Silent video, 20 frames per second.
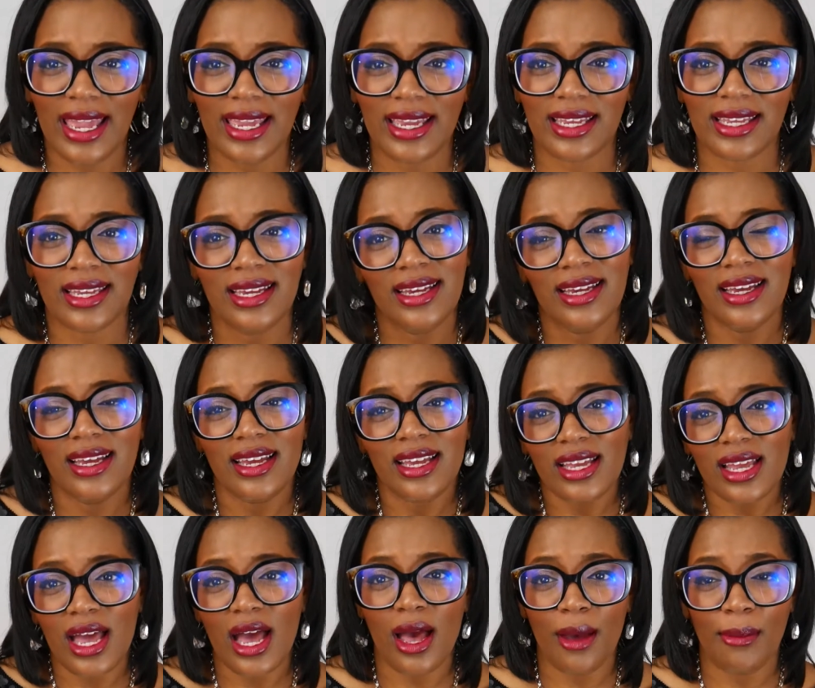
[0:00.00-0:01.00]
Like,
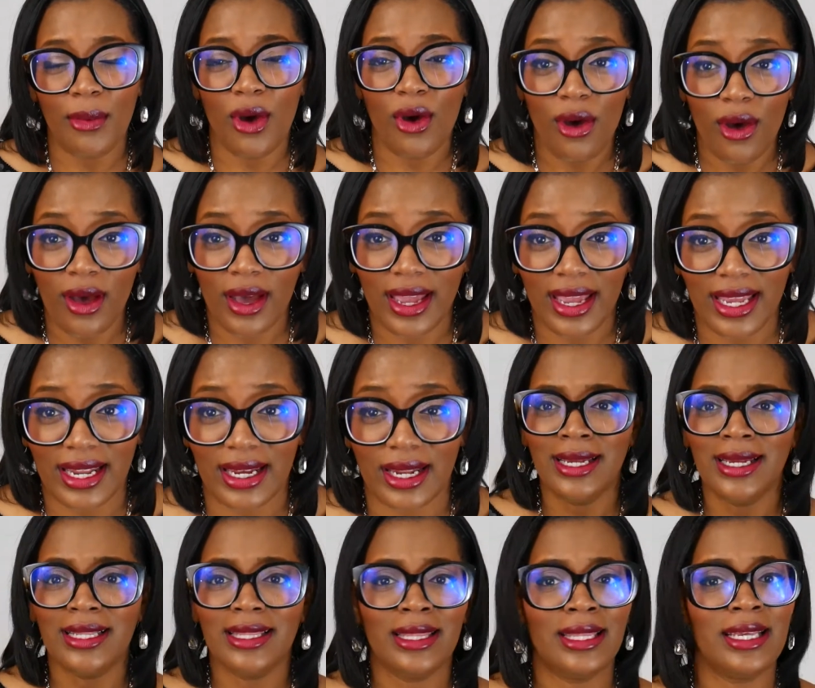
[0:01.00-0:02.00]
come on.
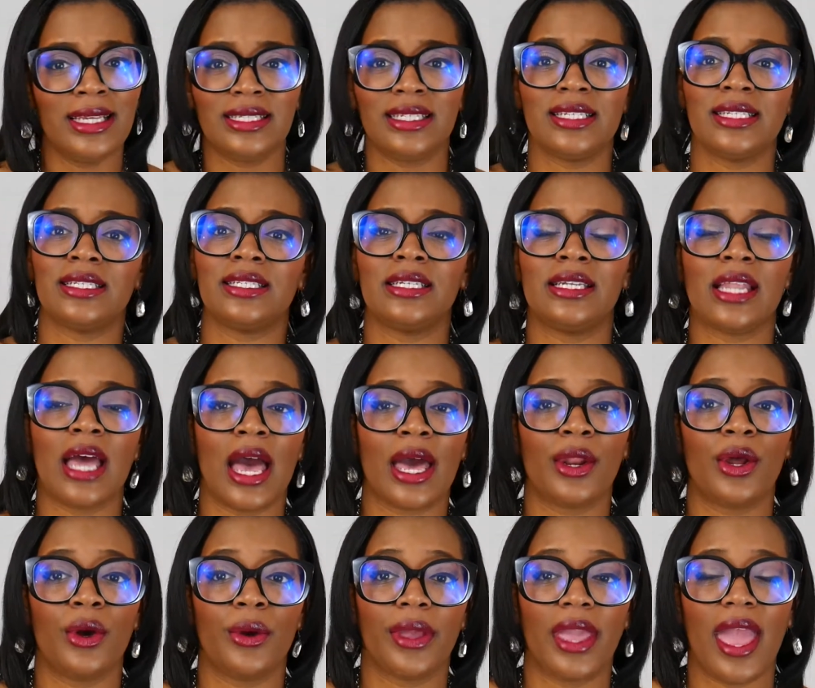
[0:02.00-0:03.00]
This is not
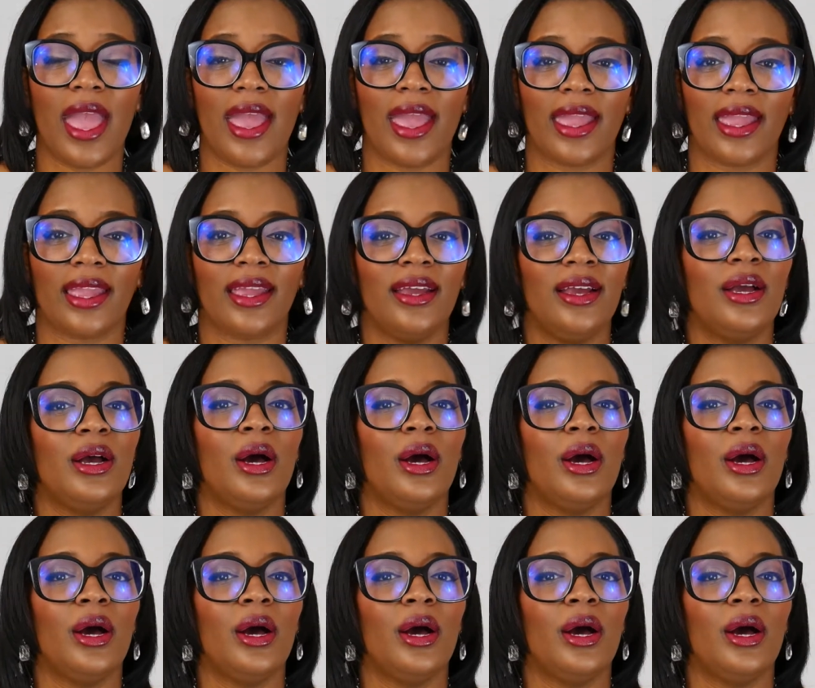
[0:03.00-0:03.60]
okay.